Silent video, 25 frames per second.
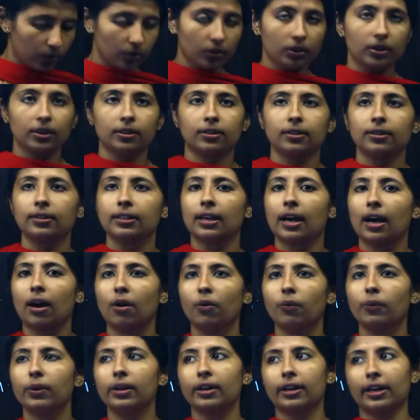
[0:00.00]
this is how
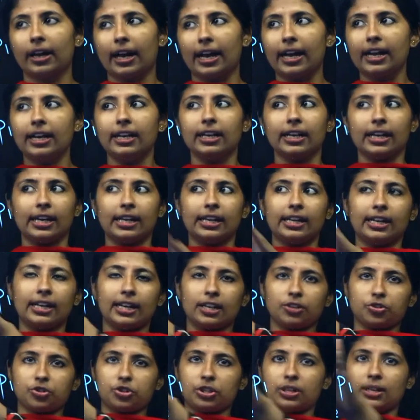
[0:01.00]
we write any
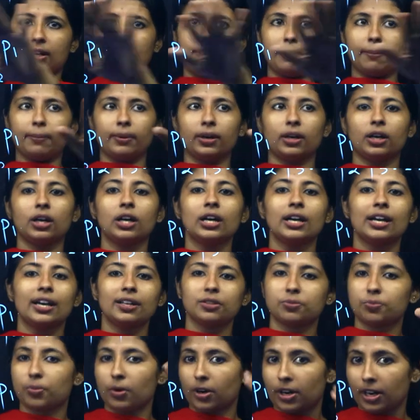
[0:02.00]
natural number
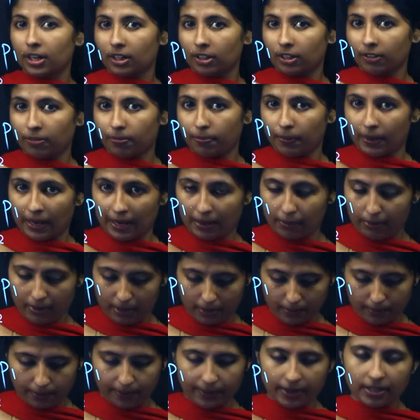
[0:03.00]
as product of prime
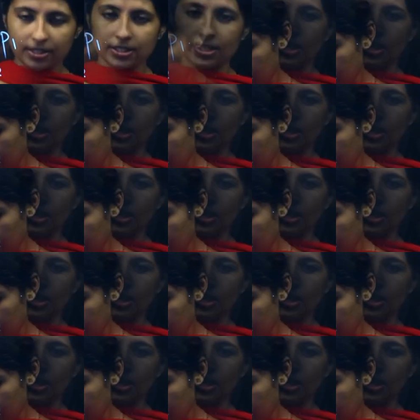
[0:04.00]
numbers.